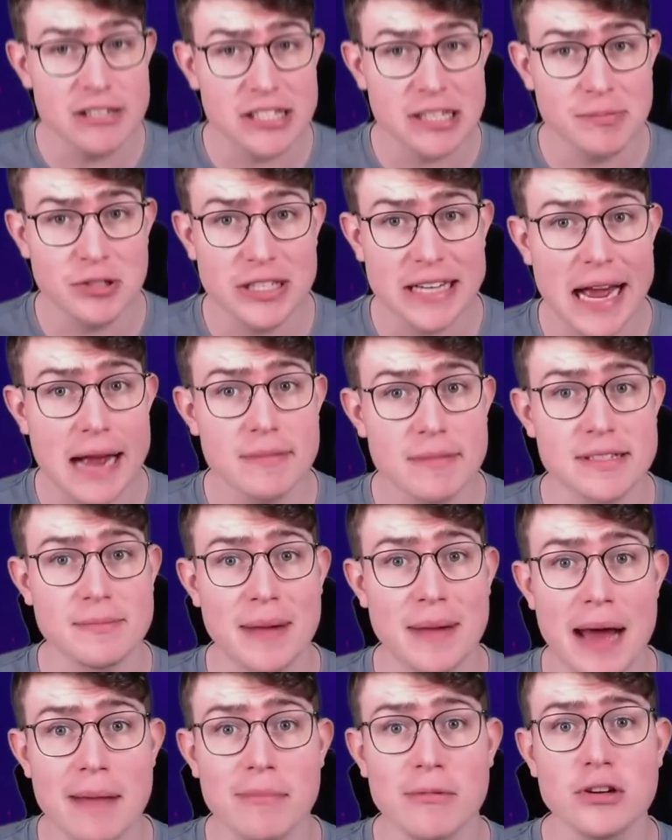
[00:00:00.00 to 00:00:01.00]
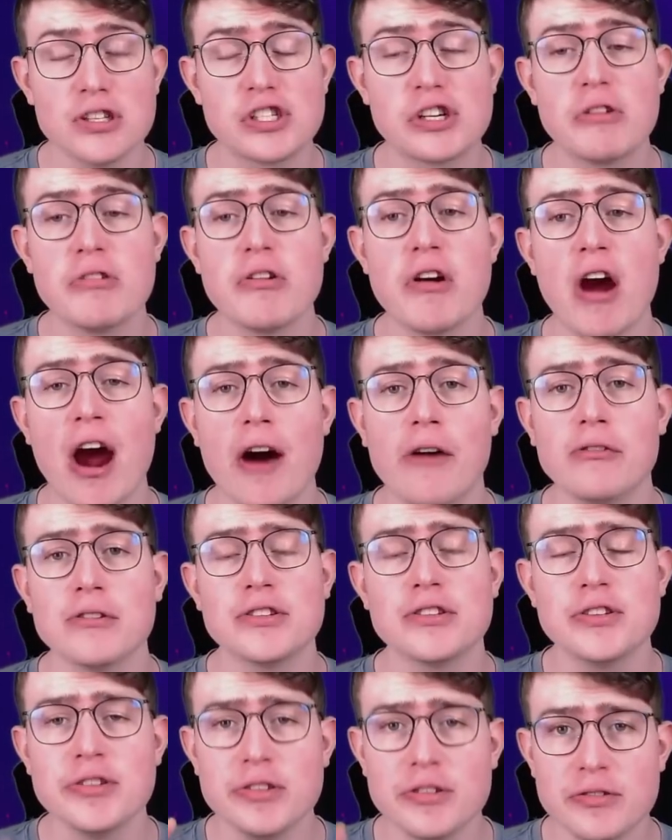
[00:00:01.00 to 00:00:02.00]
up to the games, and I'm gonna show you how
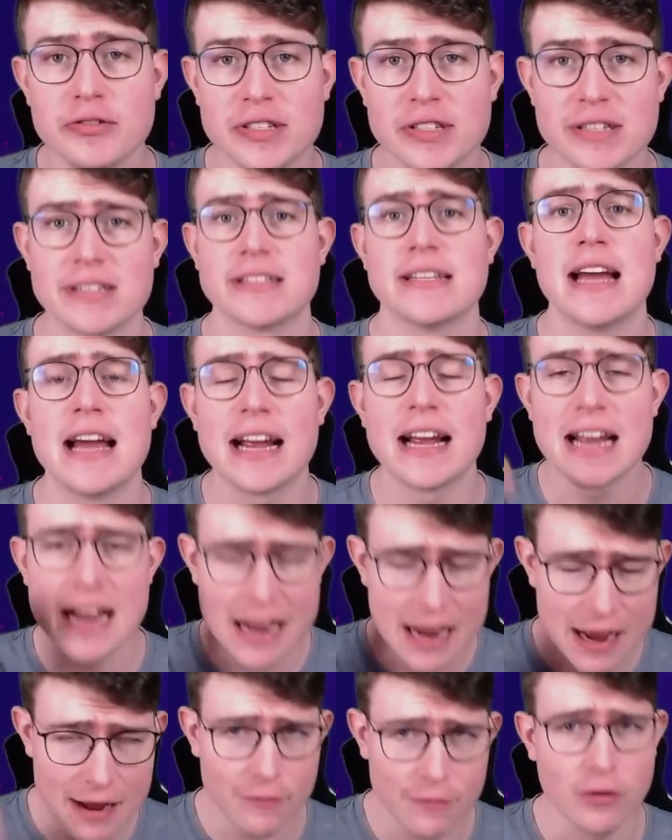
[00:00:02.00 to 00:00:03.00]
to use this deck for